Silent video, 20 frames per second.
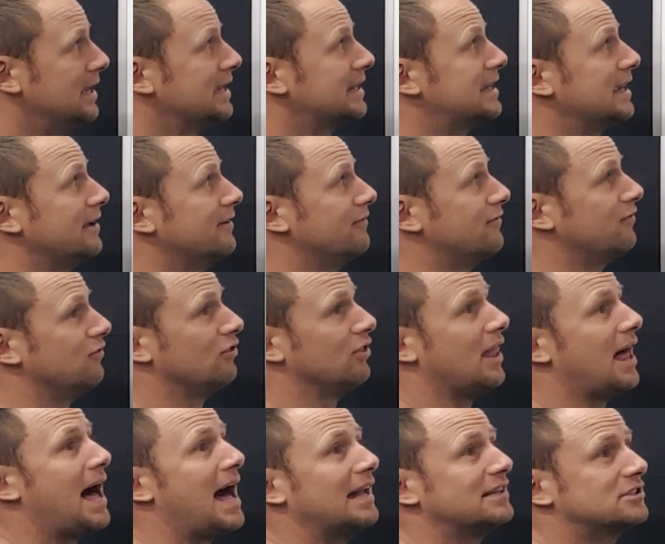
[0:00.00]
Give
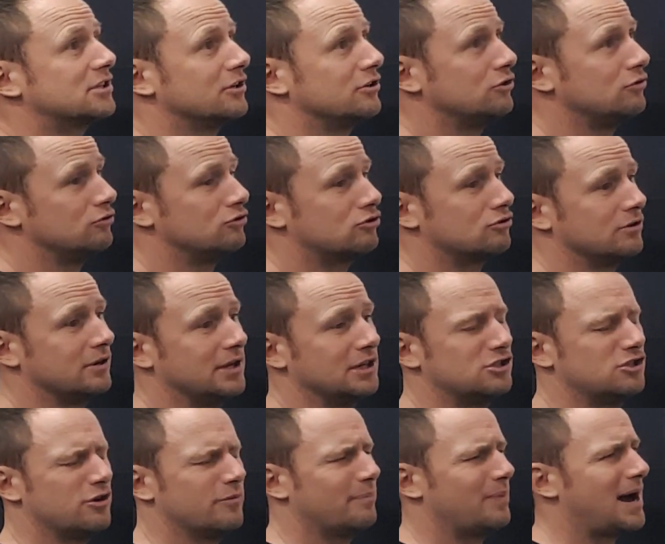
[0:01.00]
lots of nutrients.
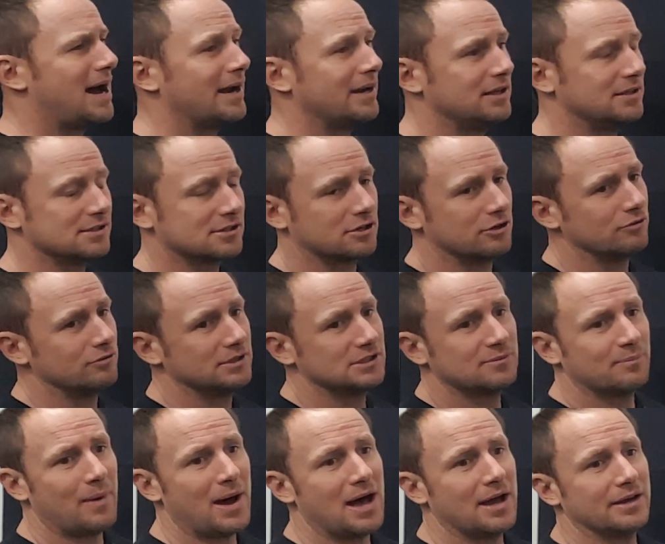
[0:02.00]
Your body is going to
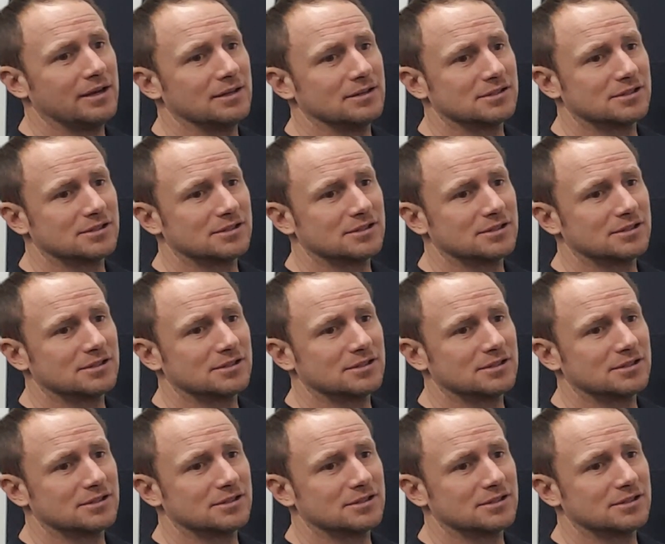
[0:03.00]
respond in